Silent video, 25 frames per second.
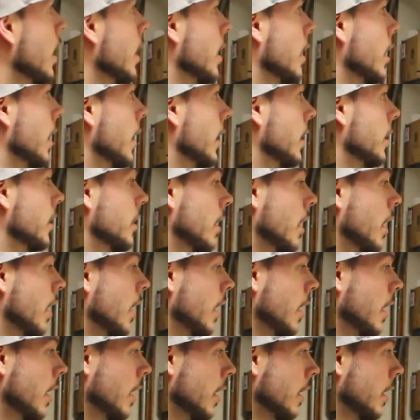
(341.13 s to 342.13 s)
and
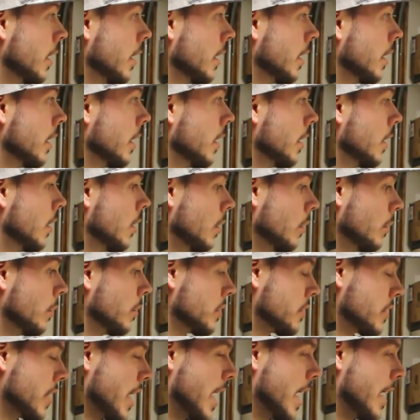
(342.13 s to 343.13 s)

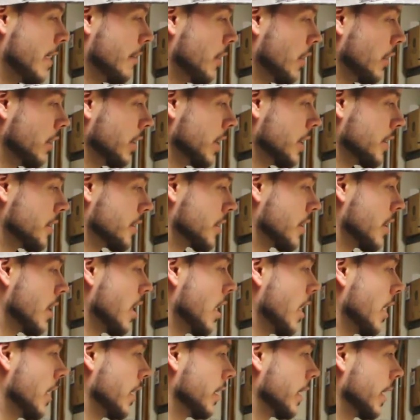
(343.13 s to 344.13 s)
once I have all these
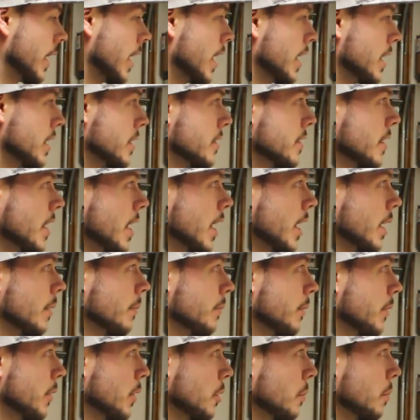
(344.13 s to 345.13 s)
cut and kind of set
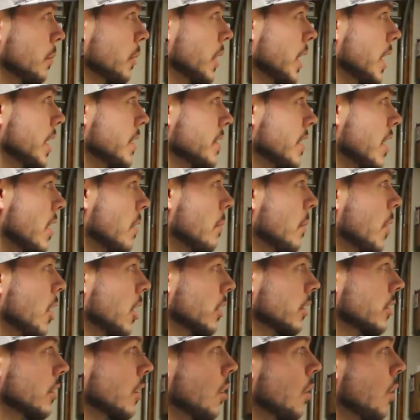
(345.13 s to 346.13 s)
up for the place, I'll
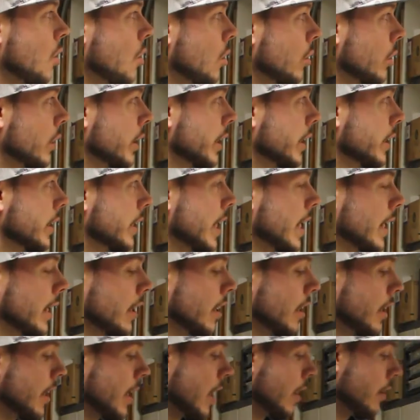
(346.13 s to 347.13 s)
mark the hole and get that
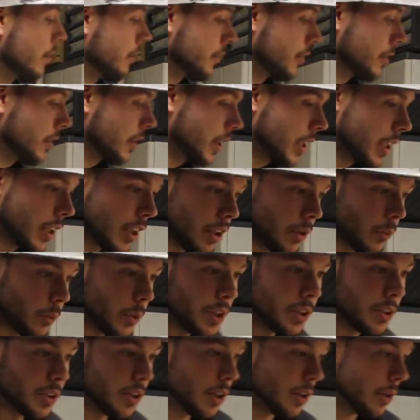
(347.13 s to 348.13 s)
cut out for the
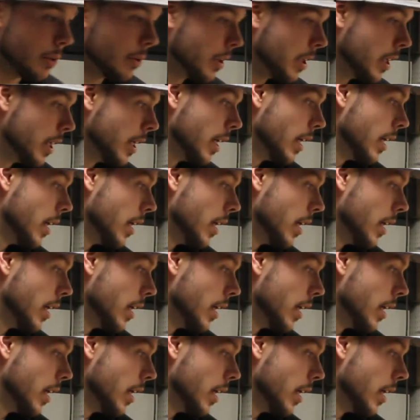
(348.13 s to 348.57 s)
window.